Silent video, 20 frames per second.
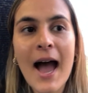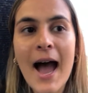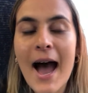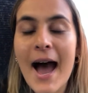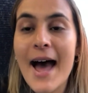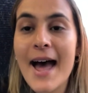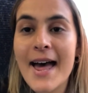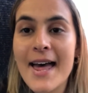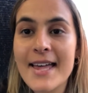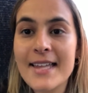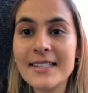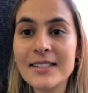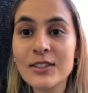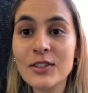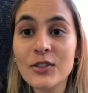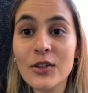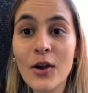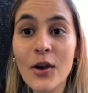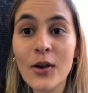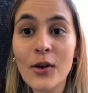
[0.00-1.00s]
And
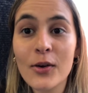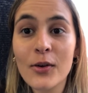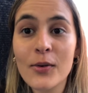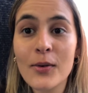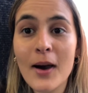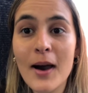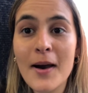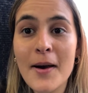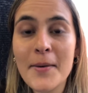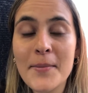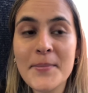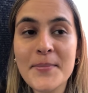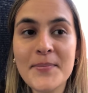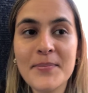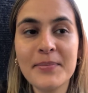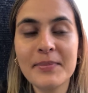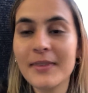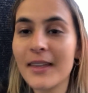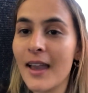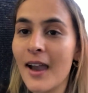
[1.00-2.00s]
so, um,
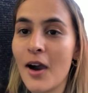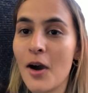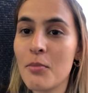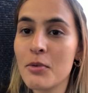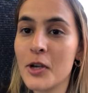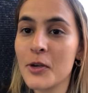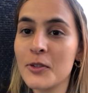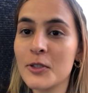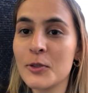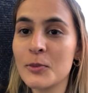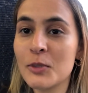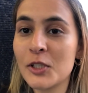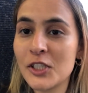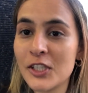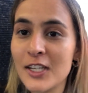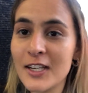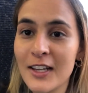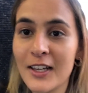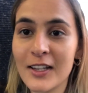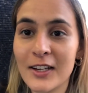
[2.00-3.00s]
yeah, I'm going to a
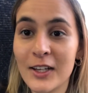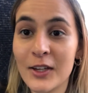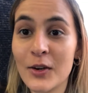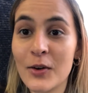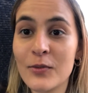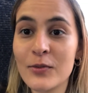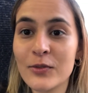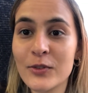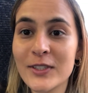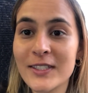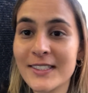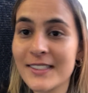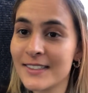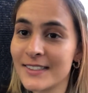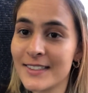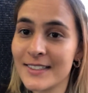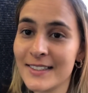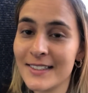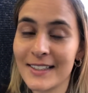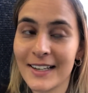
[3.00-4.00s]
machine learning conference in
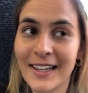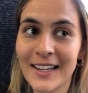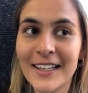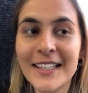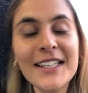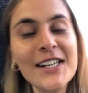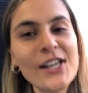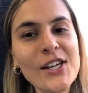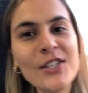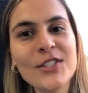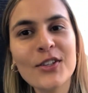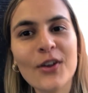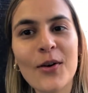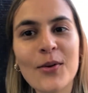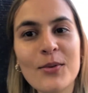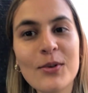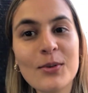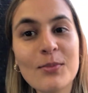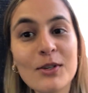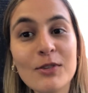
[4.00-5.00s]
Sicily. So I'm
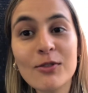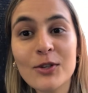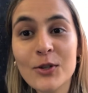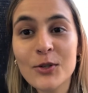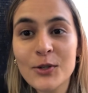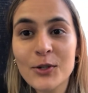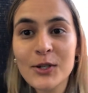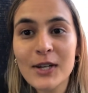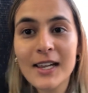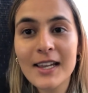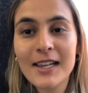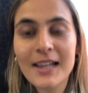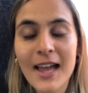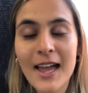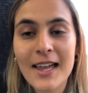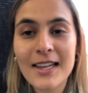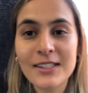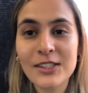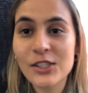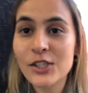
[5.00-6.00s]
going to be recording
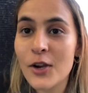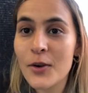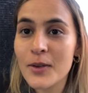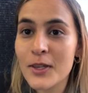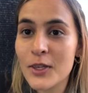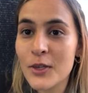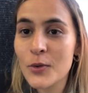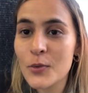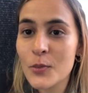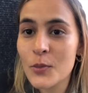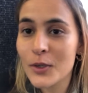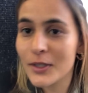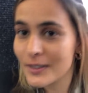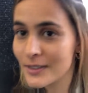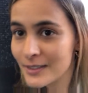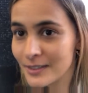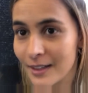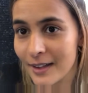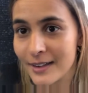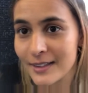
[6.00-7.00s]
and showing you what
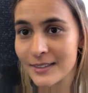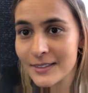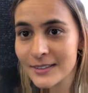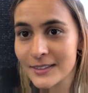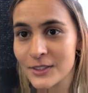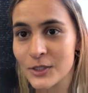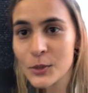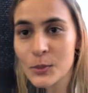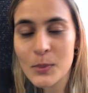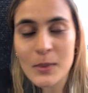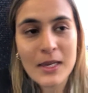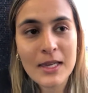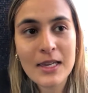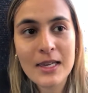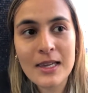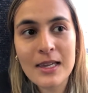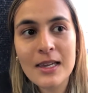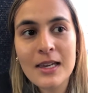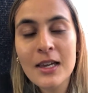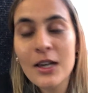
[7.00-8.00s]
it's like to
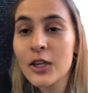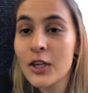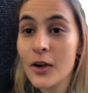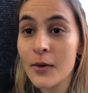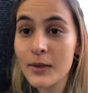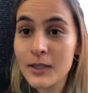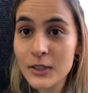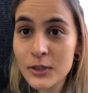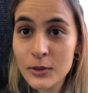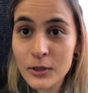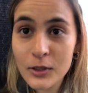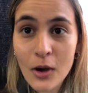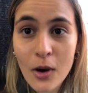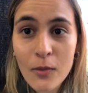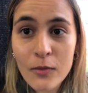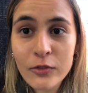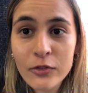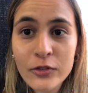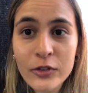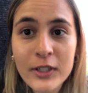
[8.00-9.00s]
be going to a
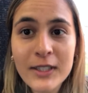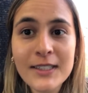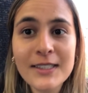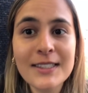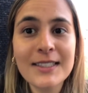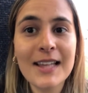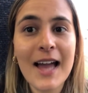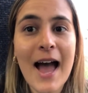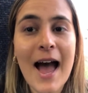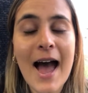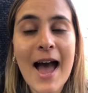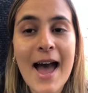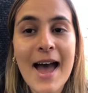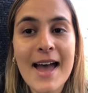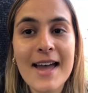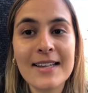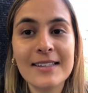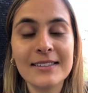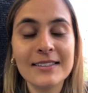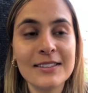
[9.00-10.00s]
conference
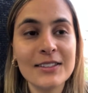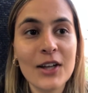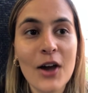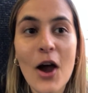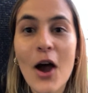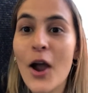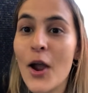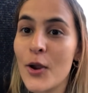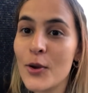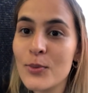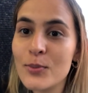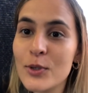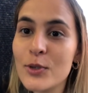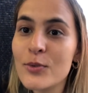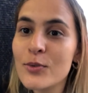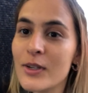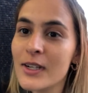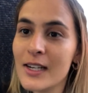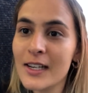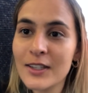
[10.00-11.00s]
and I hope you
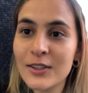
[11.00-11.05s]
really